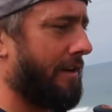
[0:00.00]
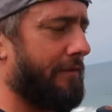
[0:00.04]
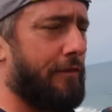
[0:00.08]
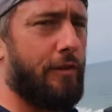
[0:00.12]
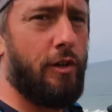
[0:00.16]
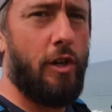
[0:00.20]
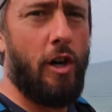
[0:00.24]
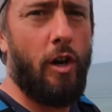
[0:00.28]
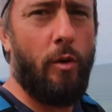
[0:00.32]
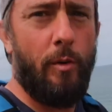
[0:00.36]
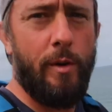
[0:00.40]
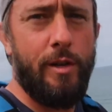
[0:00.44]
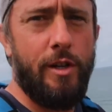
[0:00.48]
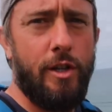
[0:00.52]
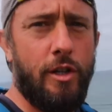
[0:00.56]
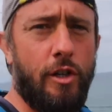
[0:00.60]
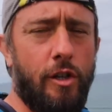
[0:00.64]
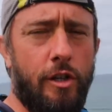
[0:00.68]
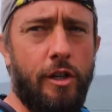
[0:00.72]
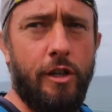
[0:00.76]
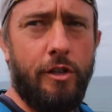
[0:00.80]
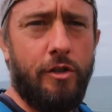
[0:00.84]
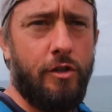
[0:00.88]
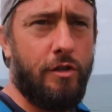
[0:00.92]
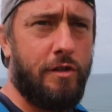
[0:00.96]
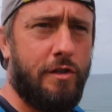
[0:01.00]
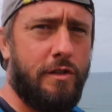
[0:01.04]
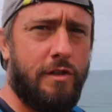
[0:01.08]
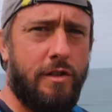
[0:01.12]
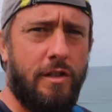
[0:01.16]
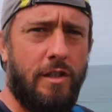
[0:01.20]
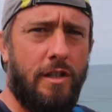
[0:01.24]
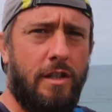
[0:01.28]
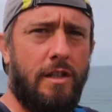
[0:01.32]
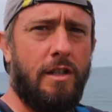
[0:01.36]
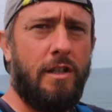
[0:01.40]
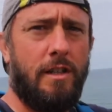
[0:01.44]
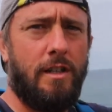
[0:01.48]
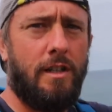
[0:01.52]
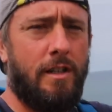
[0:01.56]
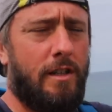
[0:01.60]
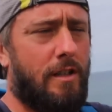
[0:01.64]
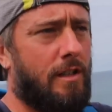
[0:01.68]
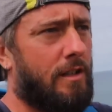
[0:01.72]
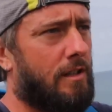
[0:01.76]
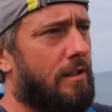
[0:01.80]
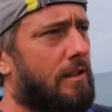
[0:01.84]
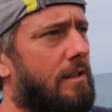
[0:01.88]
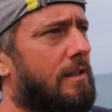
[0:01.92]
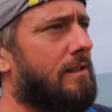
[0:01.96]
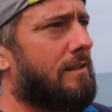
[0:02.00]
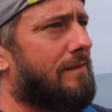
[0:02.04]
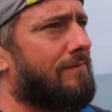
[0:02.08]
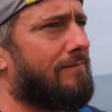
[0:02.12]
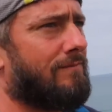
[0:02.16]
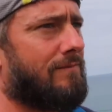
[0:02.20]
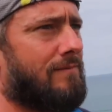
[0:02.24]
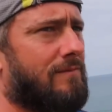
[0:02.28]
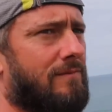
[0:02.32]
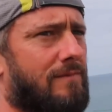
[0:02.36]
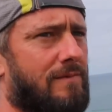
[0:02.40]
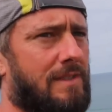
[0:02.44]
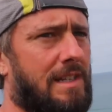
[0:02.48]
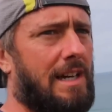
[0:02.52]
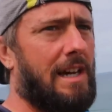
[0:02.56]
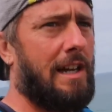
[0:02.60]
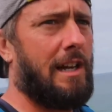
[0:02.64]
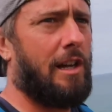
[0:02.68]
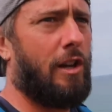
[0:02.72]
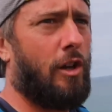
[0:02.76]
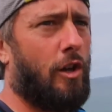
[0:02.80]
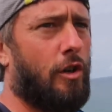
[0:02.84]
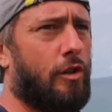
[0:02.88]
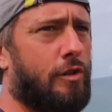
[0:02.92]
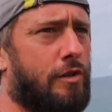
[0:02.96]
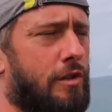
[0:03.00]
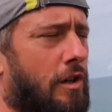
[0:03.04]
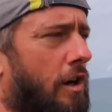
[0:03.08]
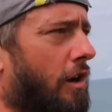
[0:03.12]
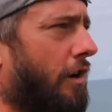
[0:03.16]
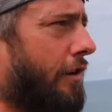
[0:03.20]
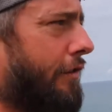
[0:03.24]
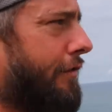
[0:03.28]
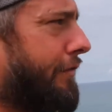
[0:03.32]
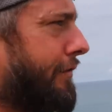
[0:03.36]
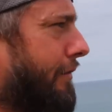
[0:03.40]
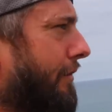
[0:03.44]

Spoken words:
never know when you're gonna just get logged off.